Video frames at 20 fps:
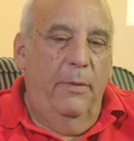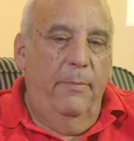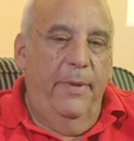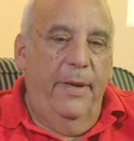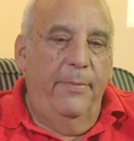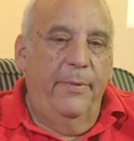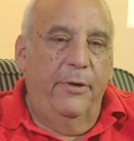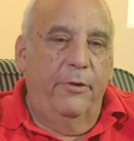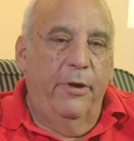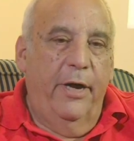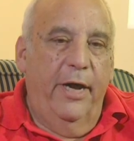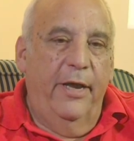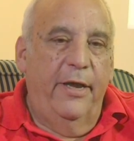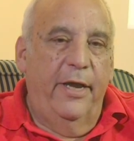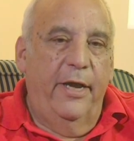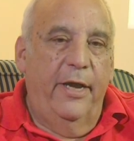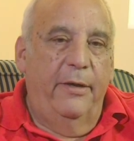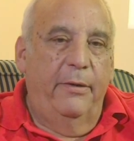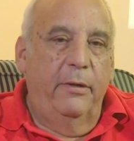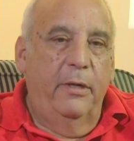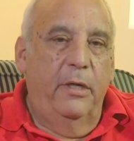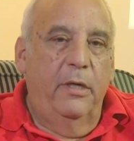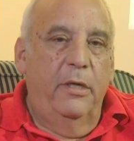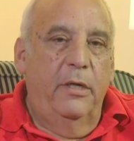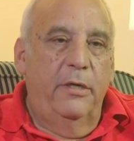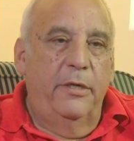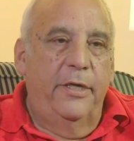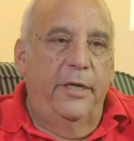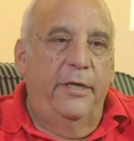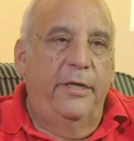made me cry. They
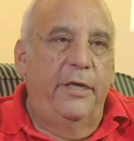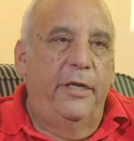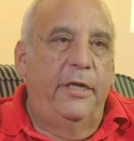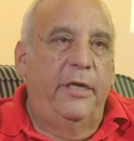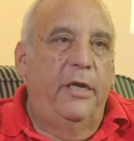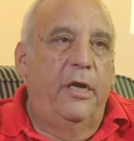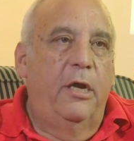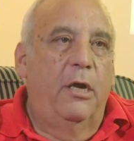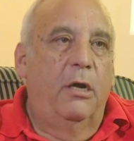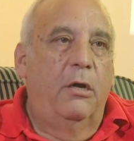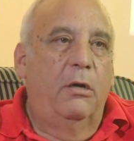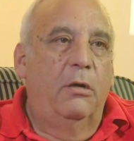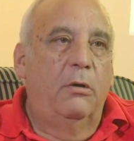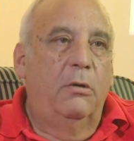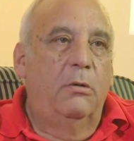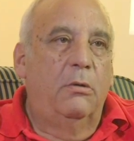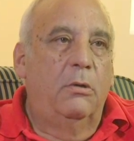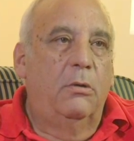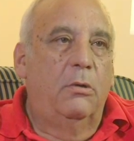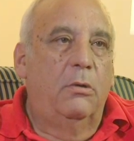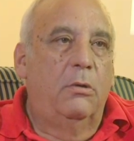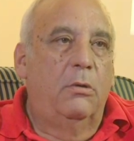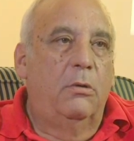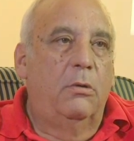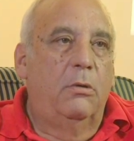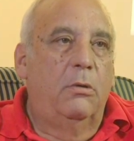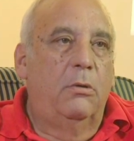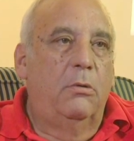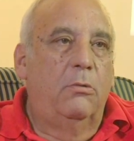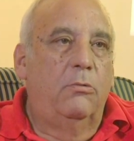did the
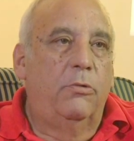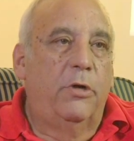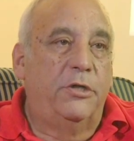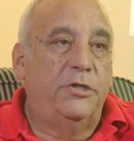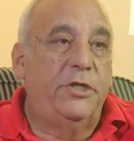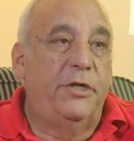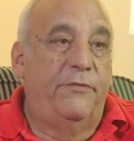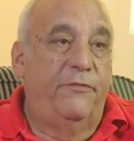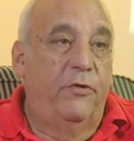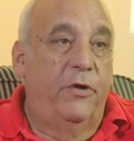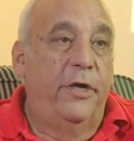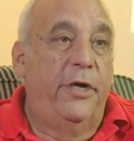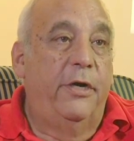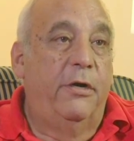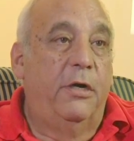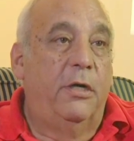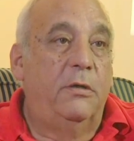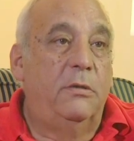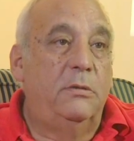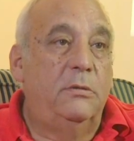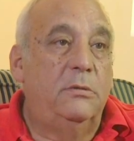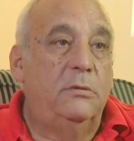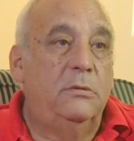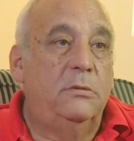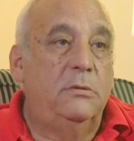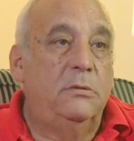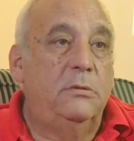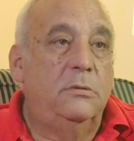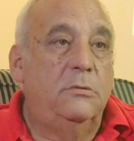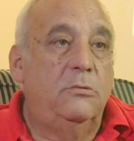Rushing for a Hero
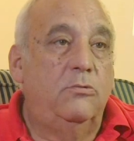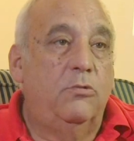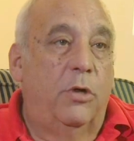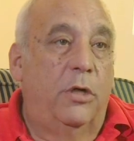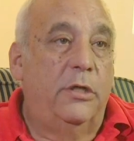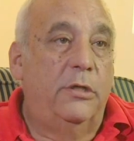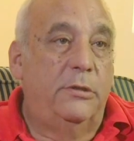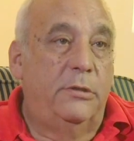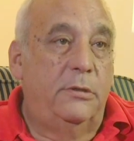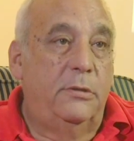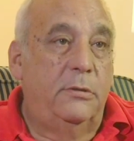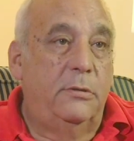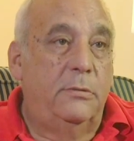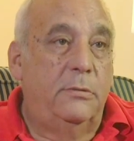runs.